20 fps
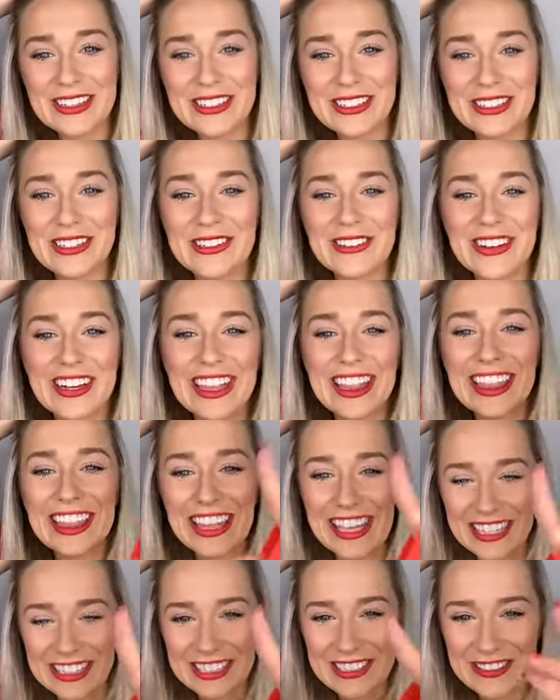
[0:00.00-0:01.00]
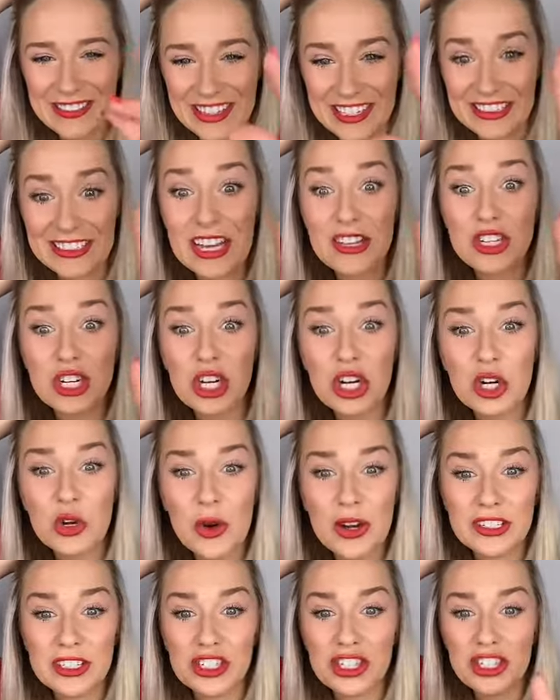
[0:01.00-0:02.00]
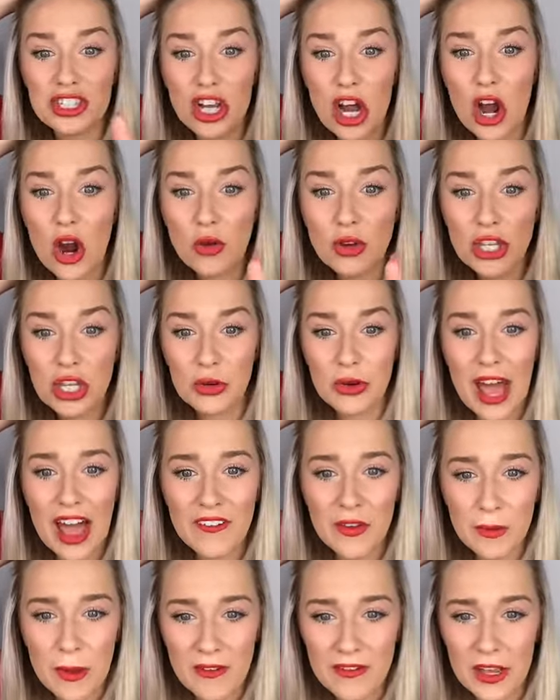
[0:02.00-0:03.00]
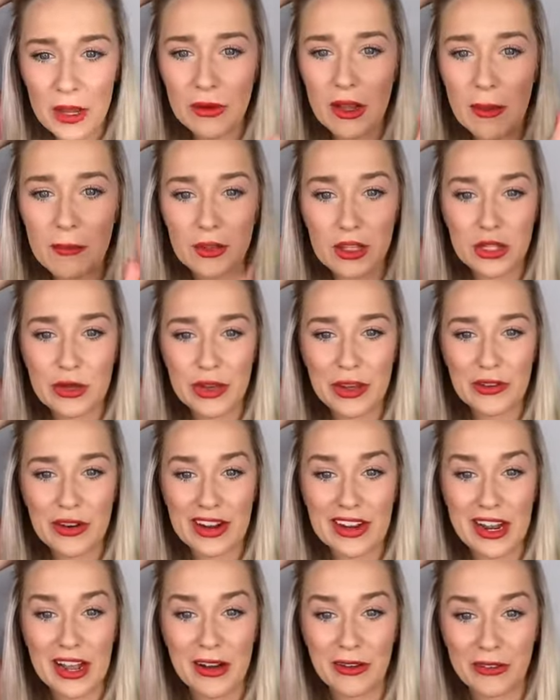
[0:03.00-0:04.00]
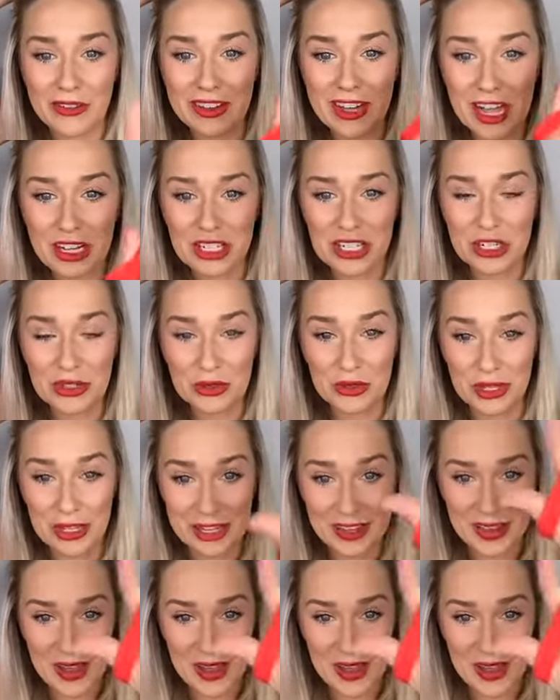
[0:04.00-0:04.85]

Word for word: Do this, please. That turquoise is so cute. Have about done. I'm doing it right now. Got you.